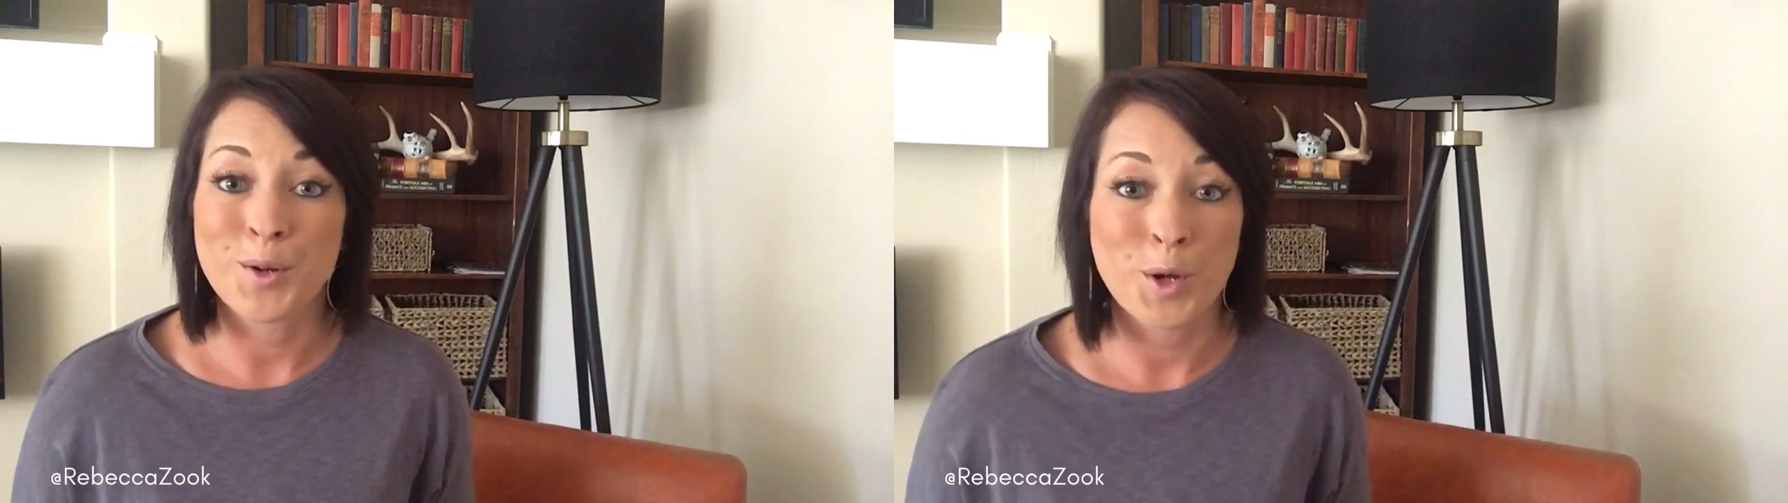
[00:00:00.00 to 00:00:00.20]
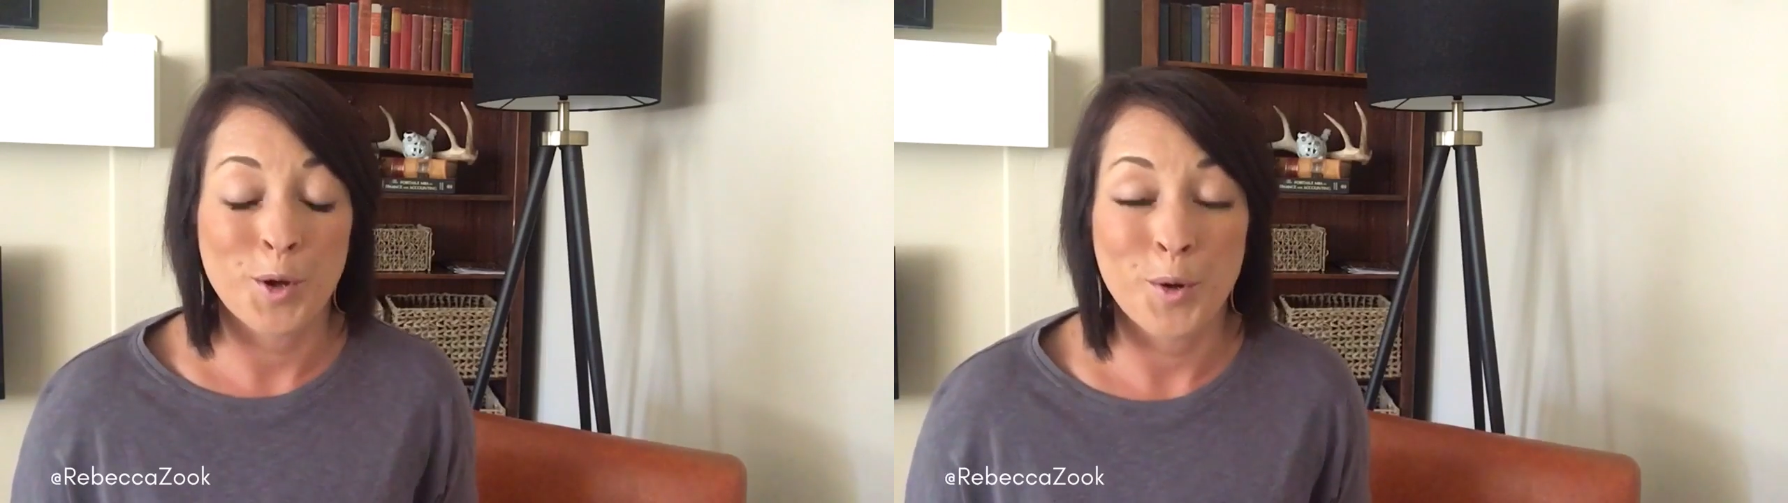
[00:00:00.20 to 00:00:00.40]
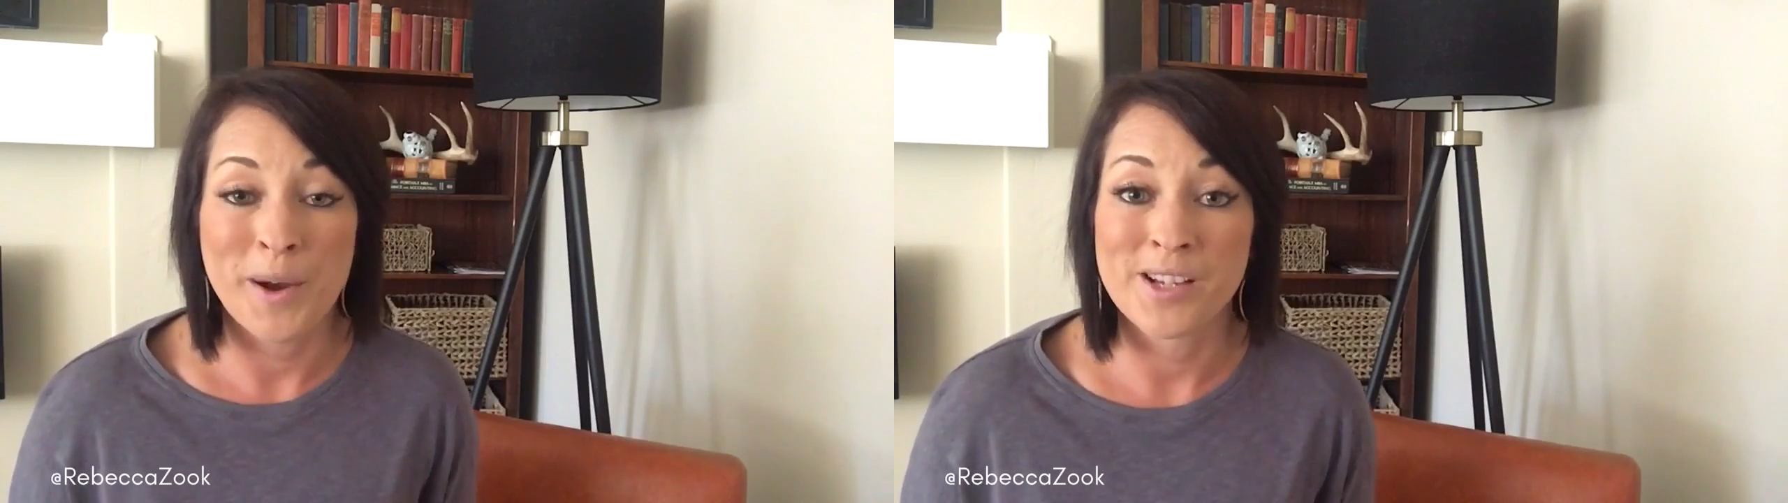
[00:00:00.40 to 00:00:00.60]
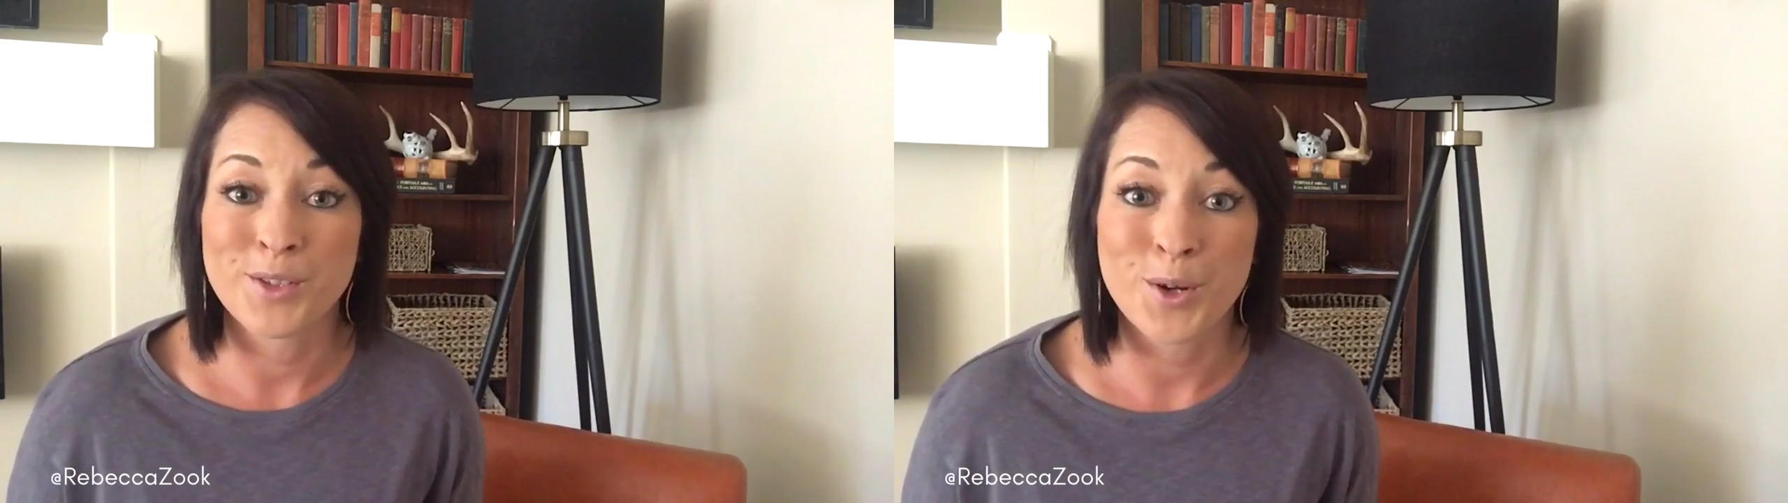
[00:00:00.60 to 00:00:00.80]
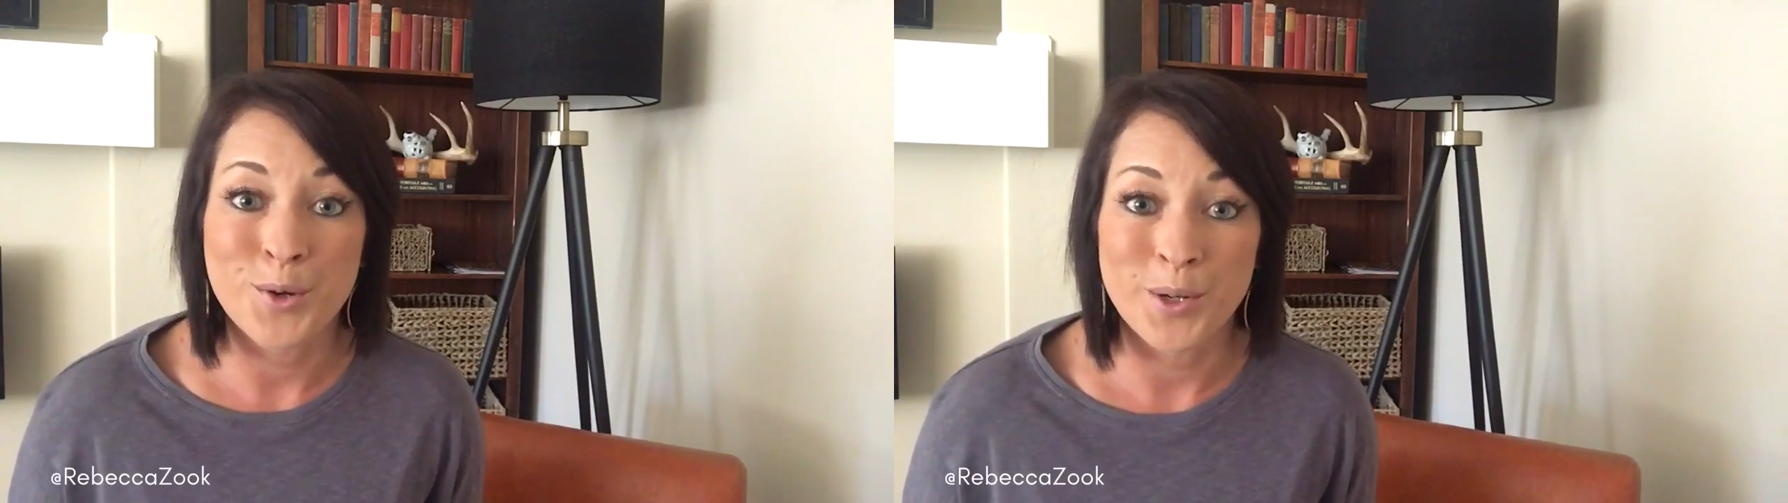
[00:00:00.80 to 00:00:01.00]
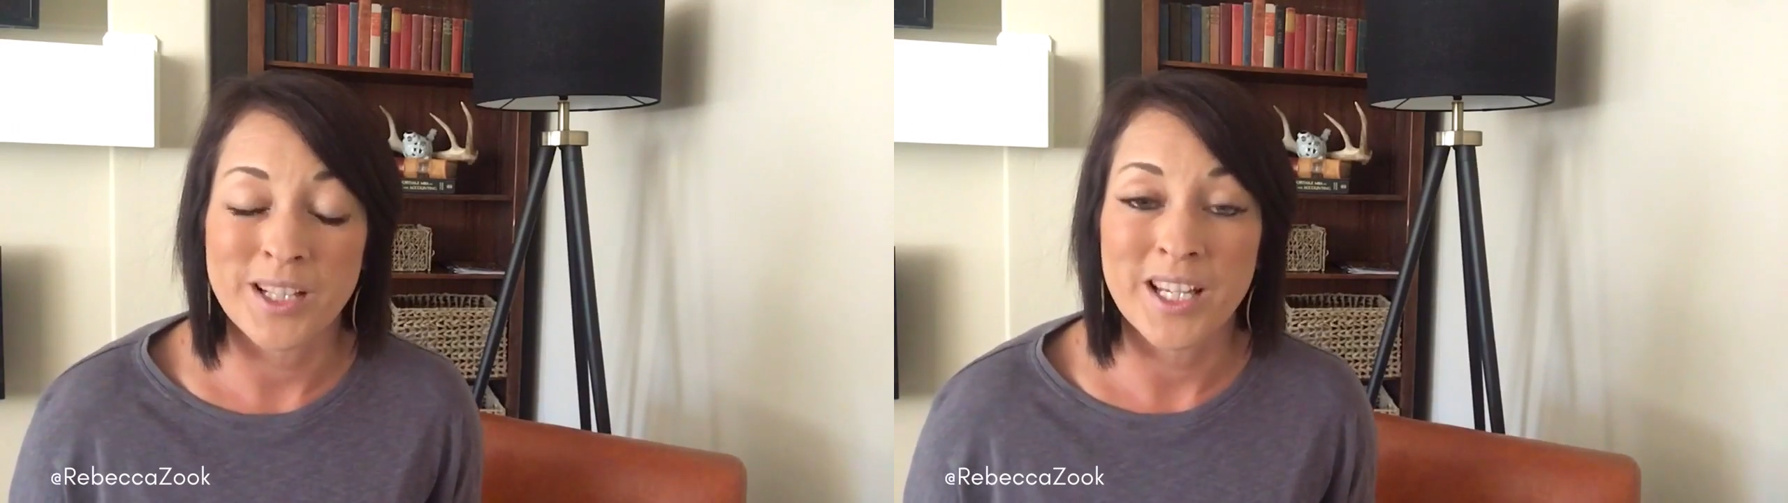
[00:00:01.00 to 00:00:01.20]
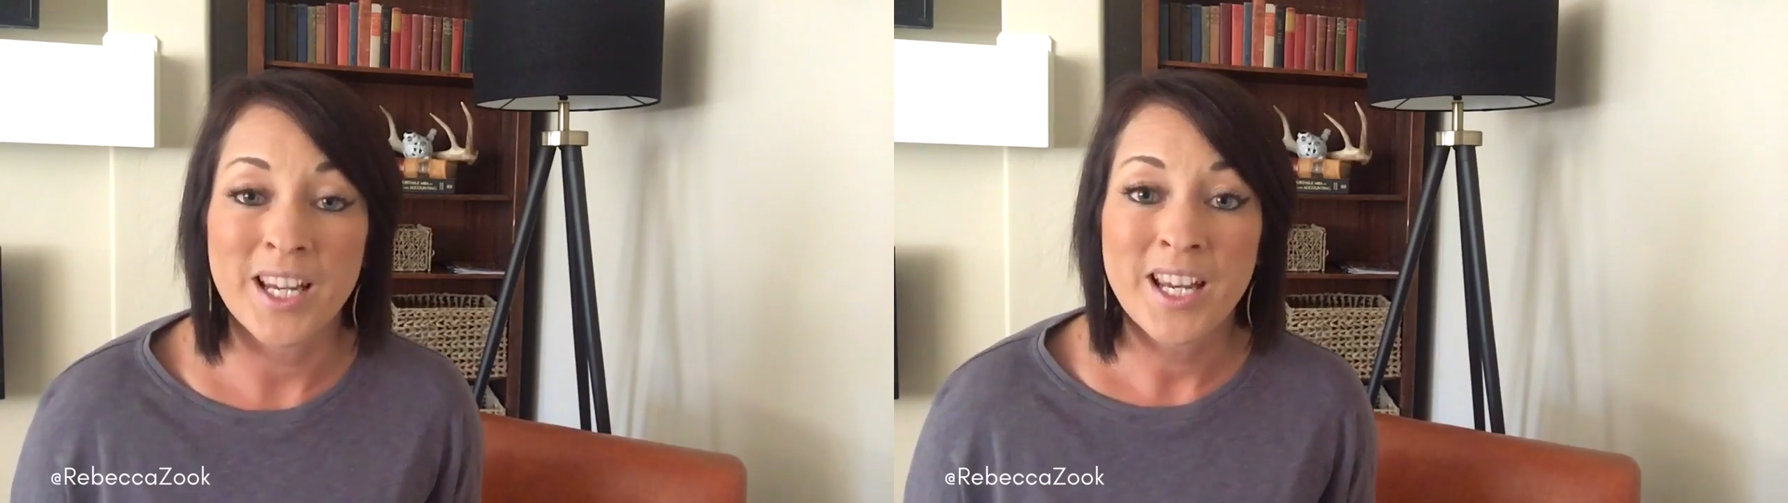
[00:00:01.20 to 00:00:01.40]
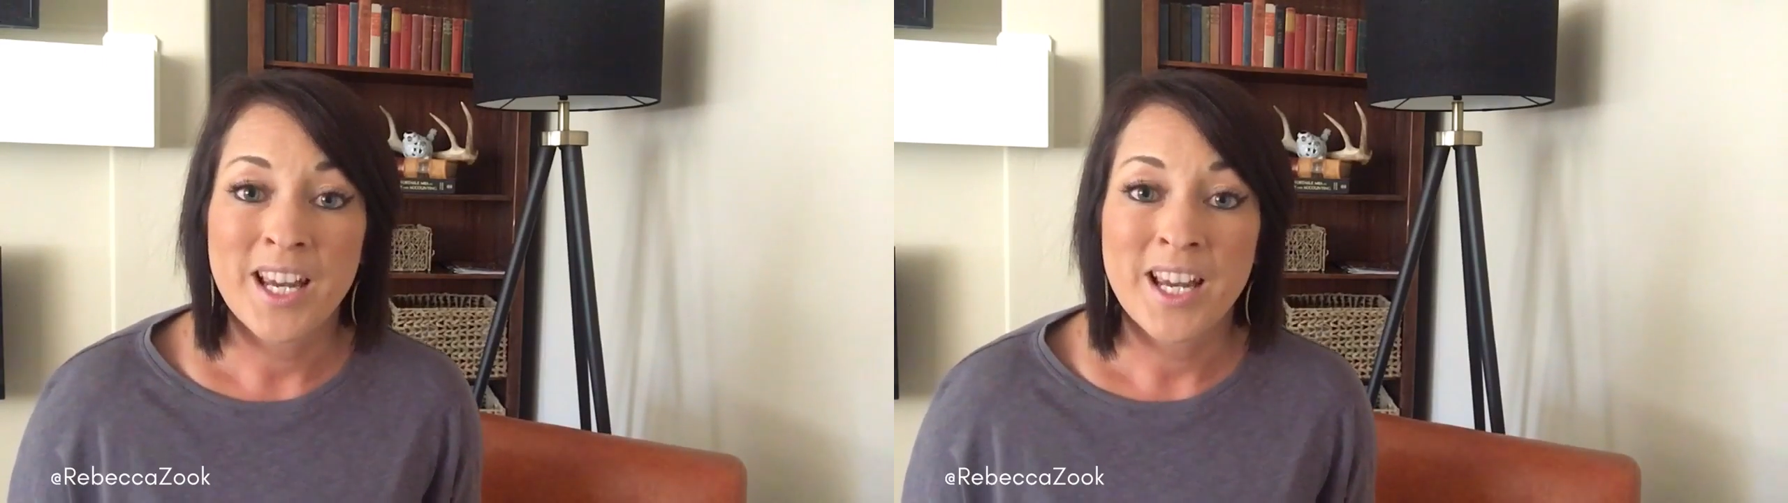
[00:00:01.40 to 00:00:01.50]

can go by so quickly,